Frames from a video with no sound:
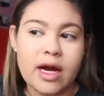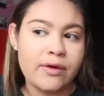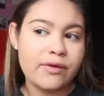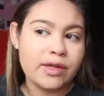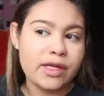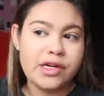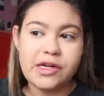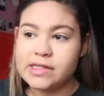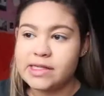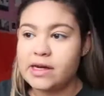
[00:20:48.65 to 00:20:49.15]
I
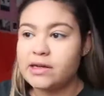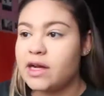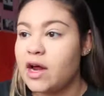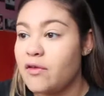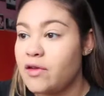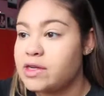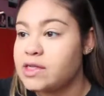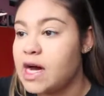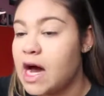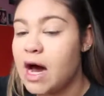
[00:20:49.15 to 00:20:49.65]
really just
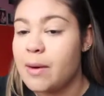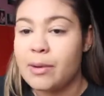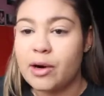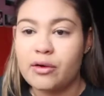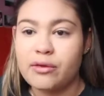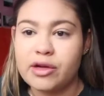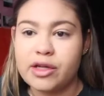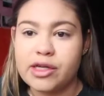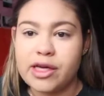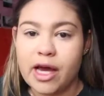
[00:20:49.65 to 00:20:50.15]
outline the top. I
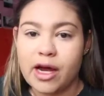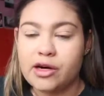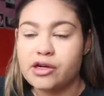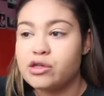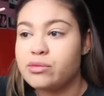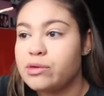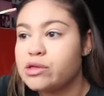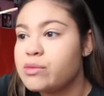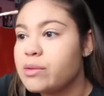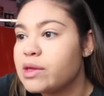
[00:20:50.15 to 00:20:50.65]
don't really care too much